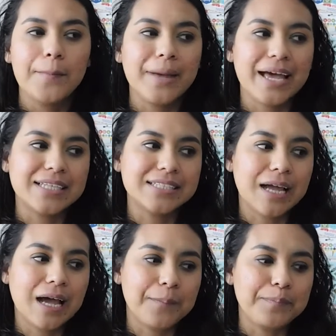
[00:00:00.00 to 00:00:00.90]
But
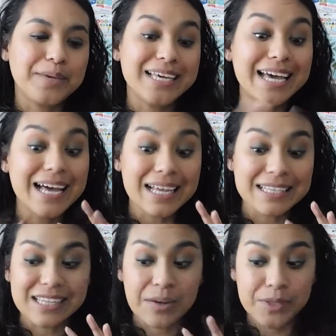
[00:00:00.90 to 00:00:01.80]

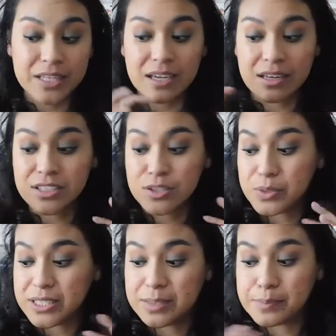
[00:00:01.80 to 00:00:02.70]
because I really got into
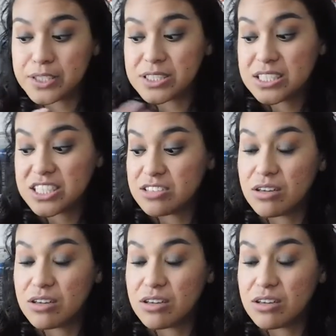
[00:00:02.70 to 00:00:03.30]
reading books in